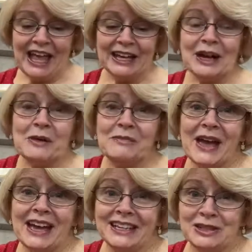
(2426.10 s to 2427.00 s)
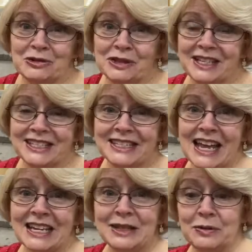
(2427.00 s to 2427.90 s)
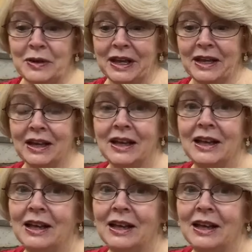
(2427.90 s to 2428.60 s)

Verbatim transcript: and come back and join us next week